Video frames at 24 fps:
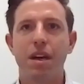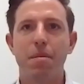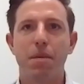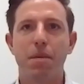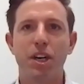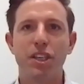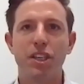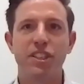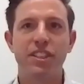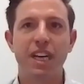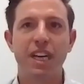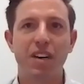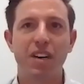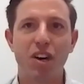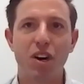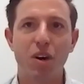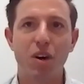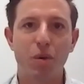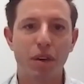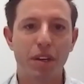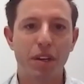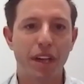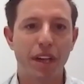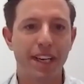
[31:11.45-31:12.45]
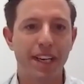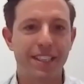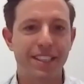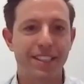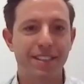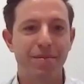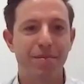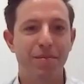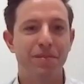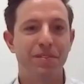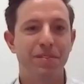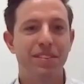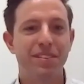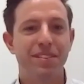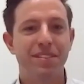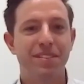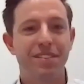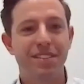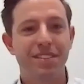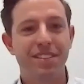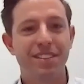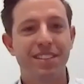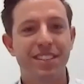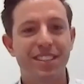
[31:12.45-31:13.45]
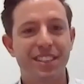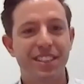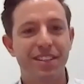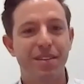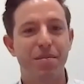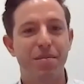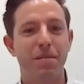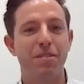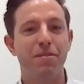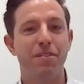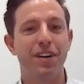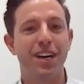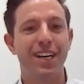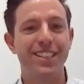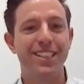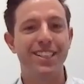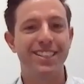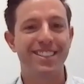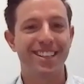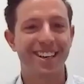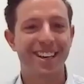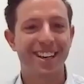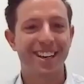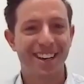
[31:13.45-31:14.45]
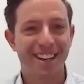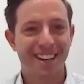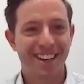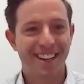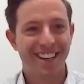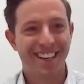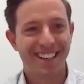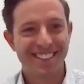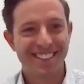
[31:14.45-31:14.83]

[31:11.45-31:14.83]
Marcelo would like some advice there.